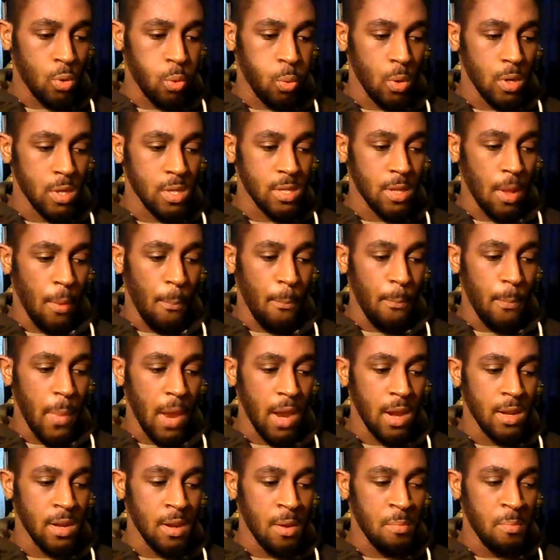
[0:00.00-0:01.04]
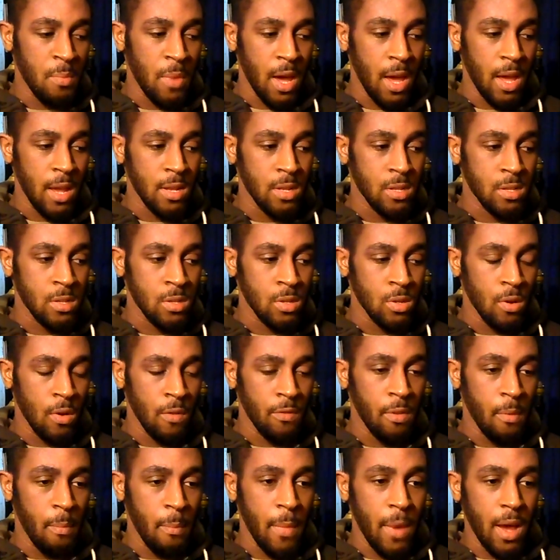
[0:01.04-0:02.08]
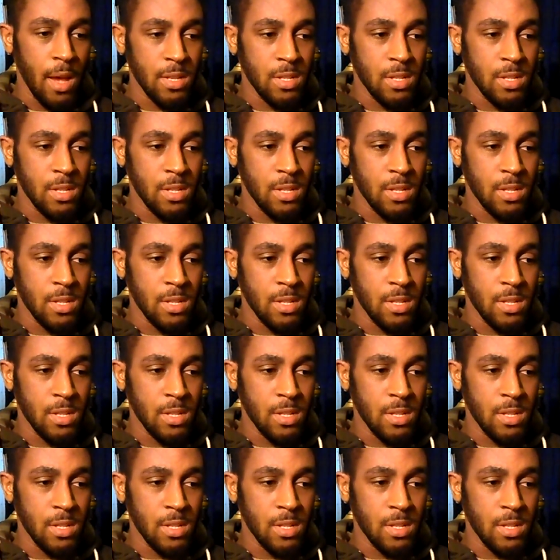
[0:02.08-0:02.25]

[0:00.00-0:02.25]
twist and bend the minds of the